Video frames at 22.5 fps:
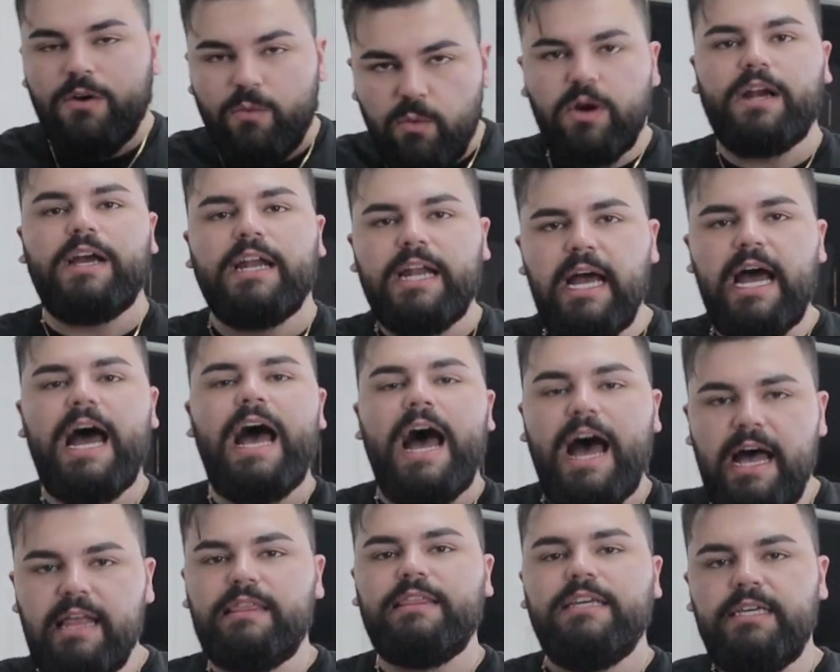We're gonna
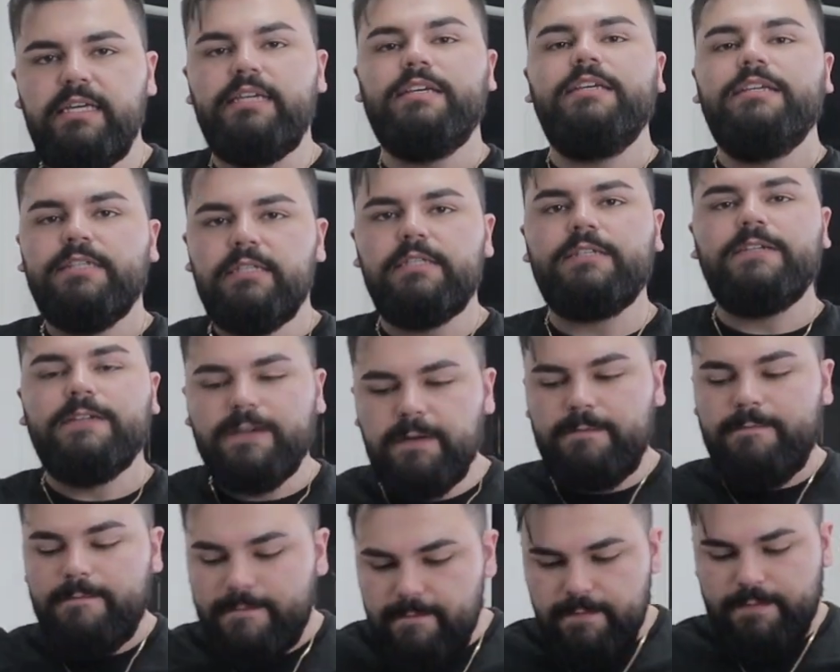add these
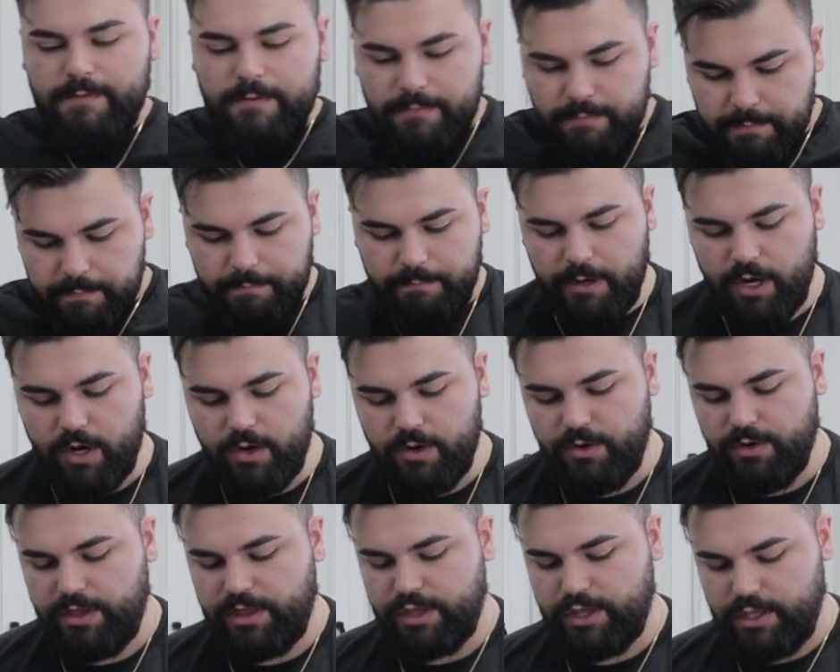
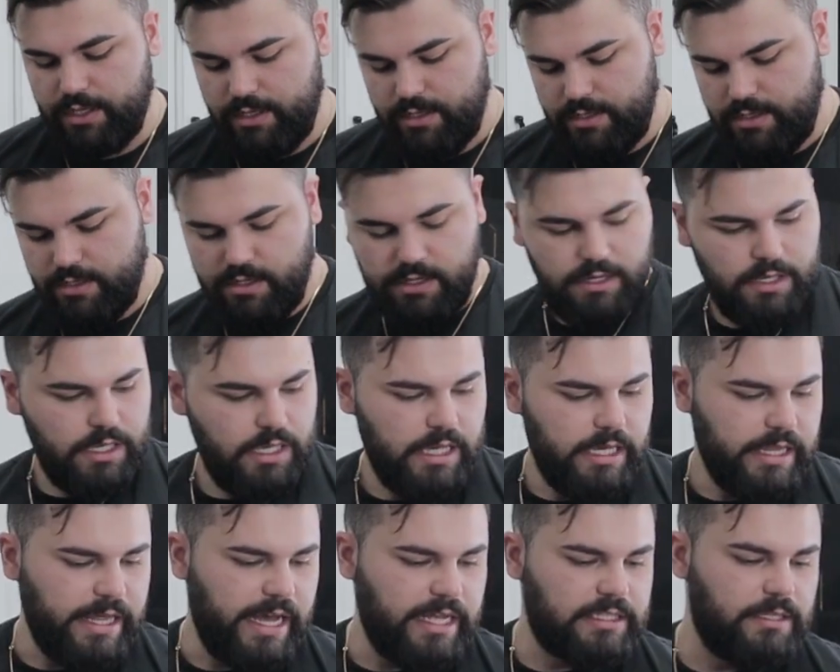both.
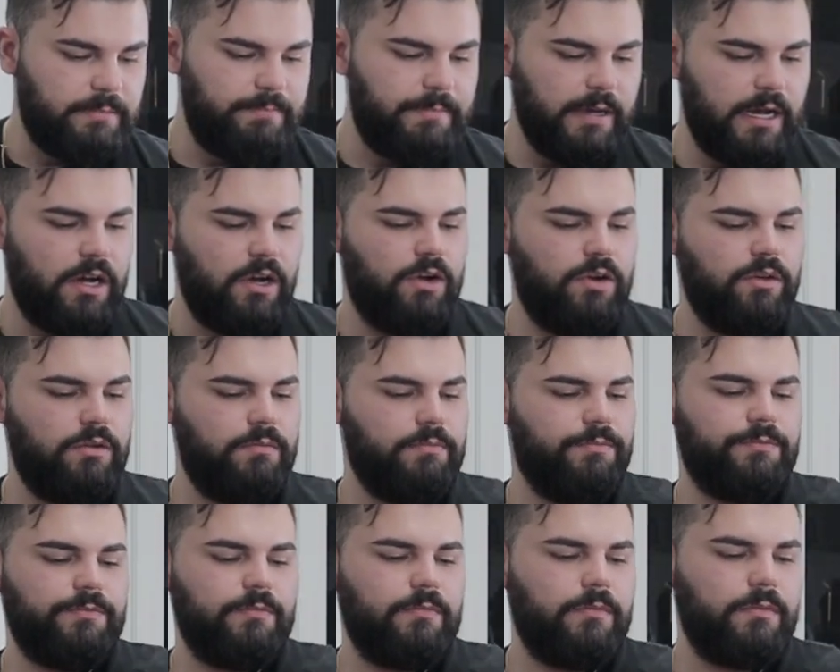That's about
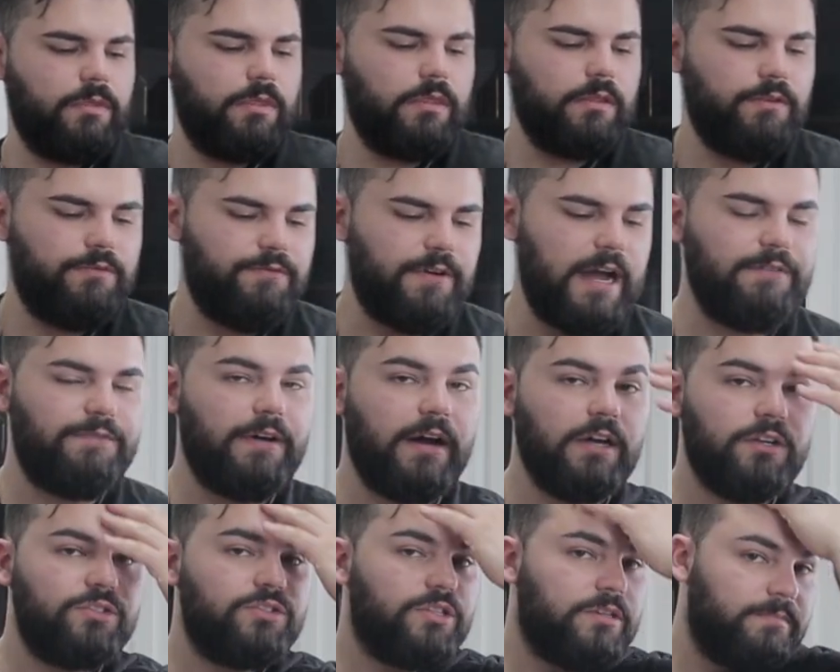
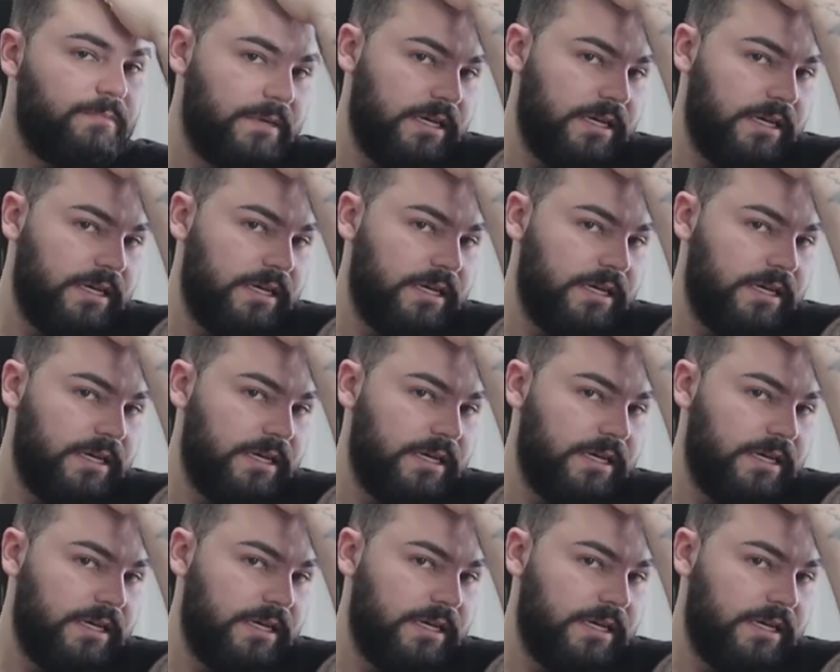500